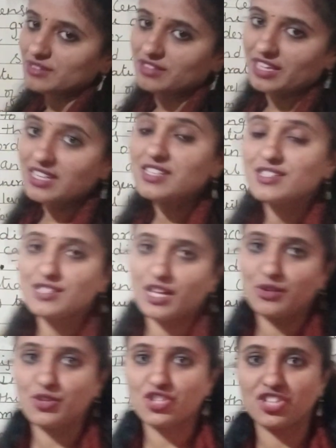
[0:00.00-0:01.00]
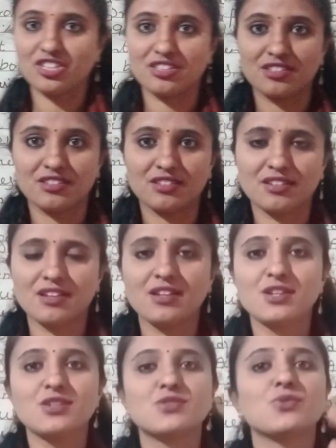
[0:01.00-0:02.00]
their solution.
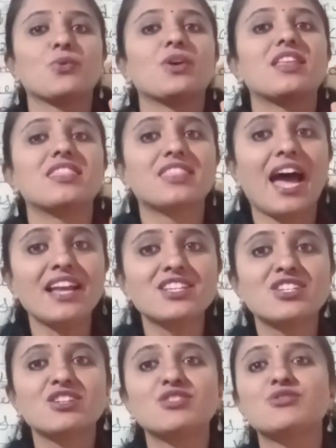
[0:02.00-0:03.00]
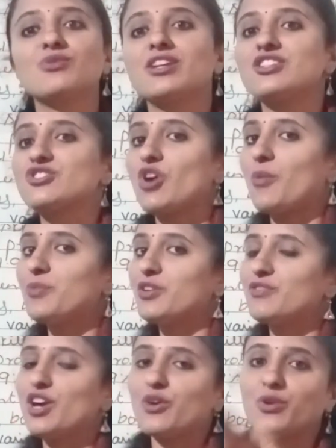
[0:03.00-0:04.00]
So in that today's topic
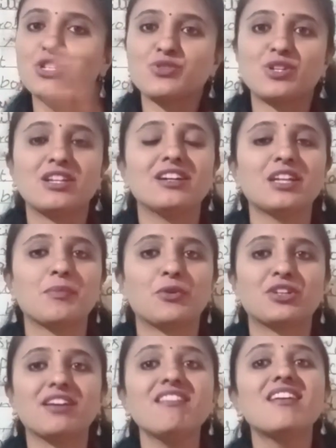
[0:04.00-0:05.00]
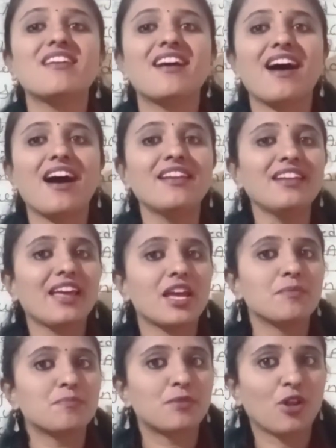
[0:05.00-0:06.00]
we are going to learn about
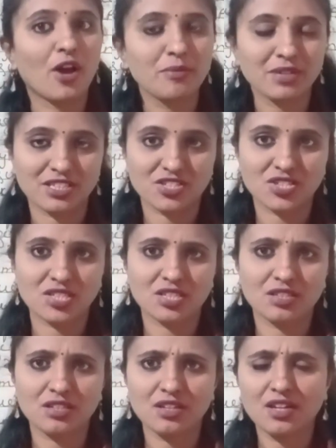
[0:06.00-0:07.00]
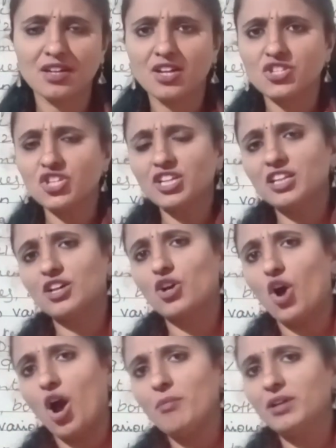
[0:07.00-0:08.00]
unemployment. Children, in a
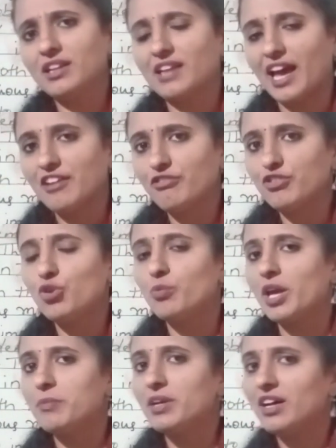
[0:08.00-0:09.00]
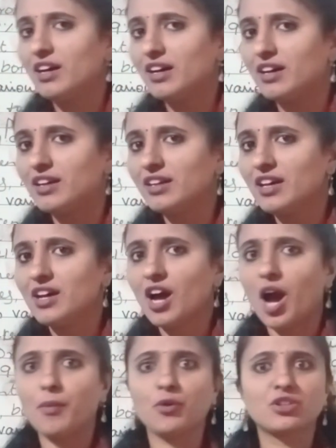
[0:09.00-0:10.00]
common life you may be heard
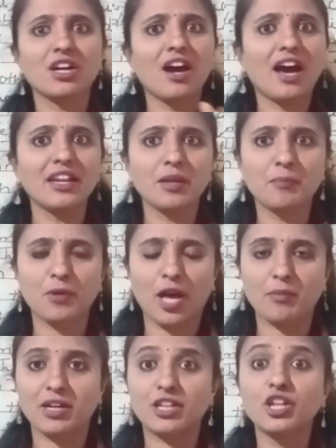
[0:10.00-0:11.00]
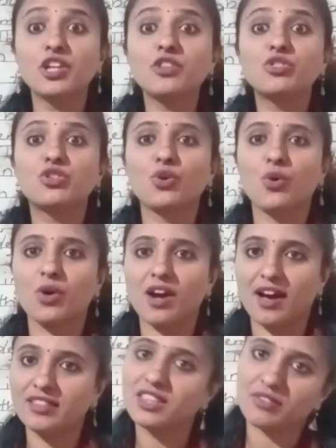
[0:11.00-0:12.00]
about the unemployment. Nirudyoga
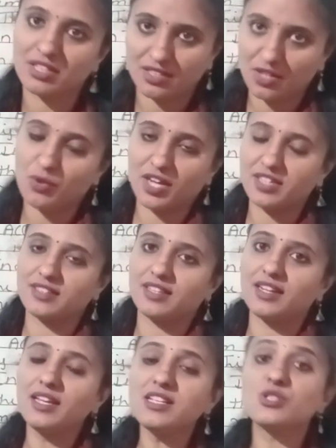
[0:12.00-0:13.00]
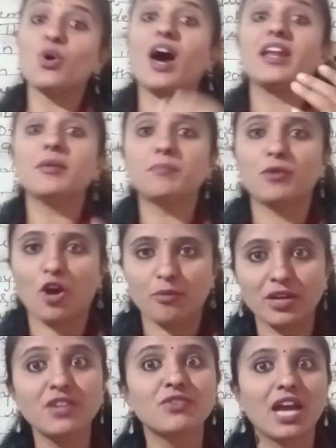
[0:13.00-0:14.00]
antivi now kannadadalli. So
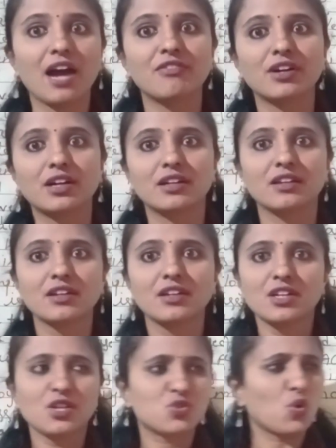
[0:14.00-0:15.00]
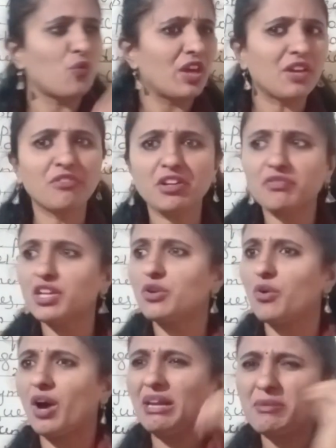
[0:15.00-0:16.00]
unemployment we have heard. So wherever we
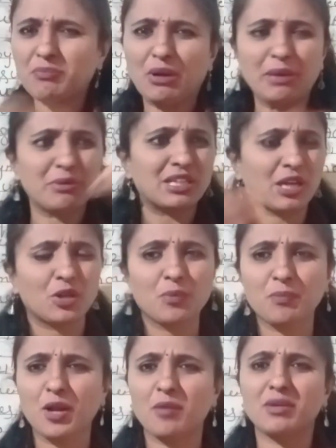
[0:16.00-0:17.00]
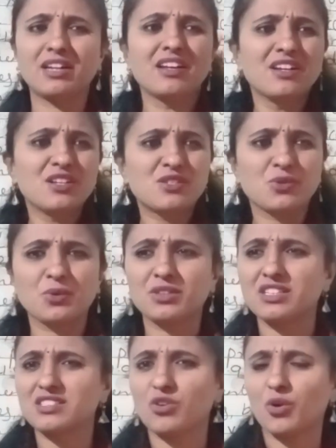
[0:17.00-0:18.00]
go, unemployment. So
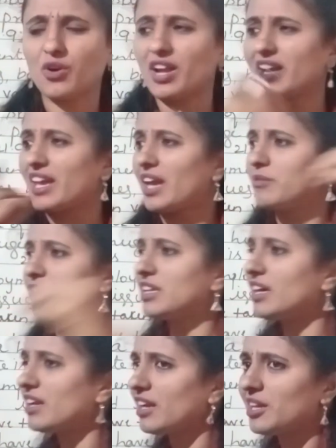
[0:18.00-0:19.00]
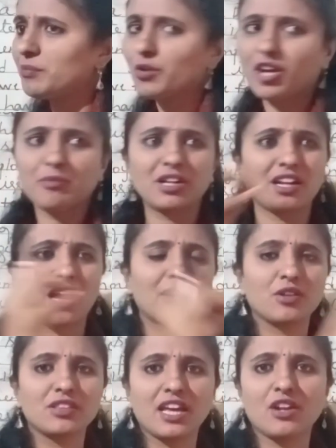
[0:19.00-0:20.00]
this corona came, here unemployment,
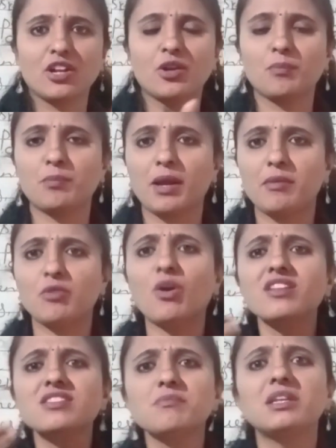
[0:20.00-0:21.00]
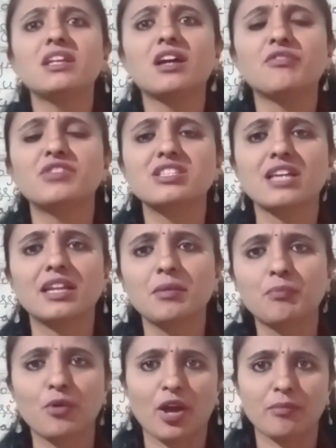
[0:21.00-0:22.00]
there unemployment. What is the meaning of this
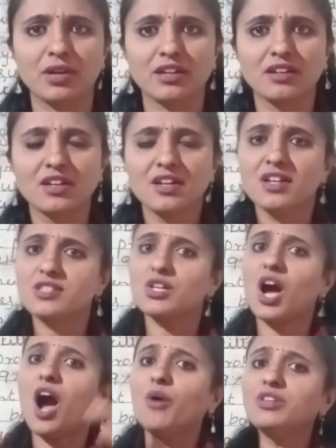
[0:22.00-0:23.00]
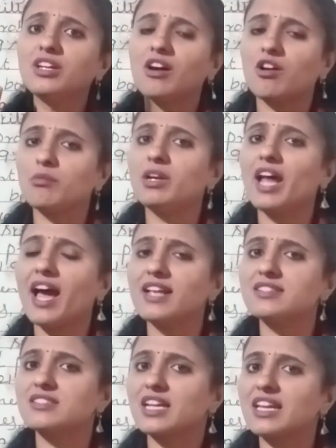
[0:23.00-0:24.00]
unemployment? So how the government has
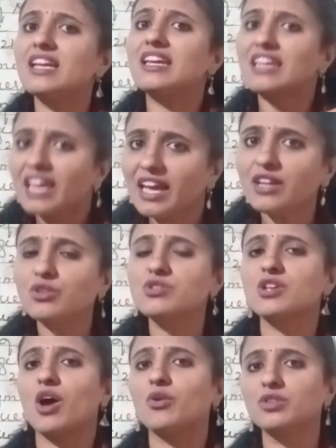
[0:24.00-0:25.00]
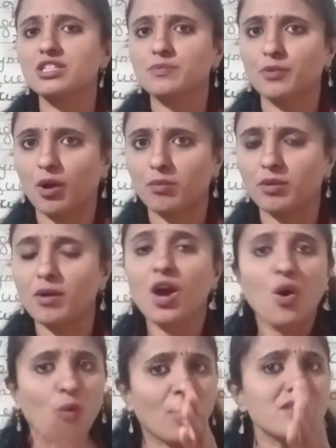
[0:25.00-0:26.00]
taken care to solve this problem?
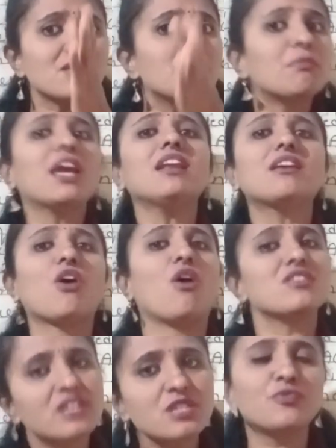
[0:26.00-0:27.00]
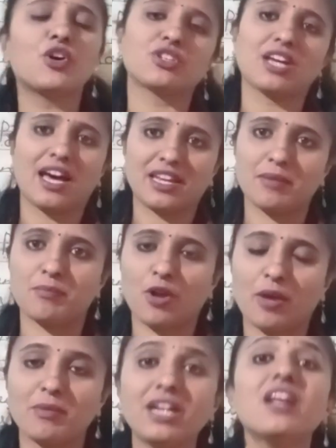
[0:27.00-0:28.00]
What is the main causes for the
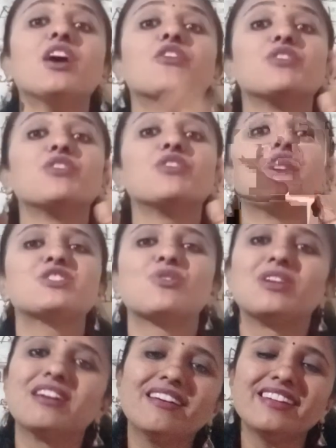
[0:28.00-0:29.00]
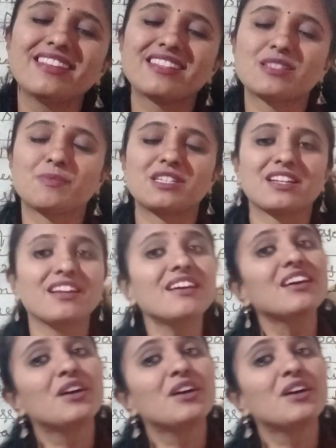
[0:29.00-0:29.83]
unemployment? We are going to learn in this particular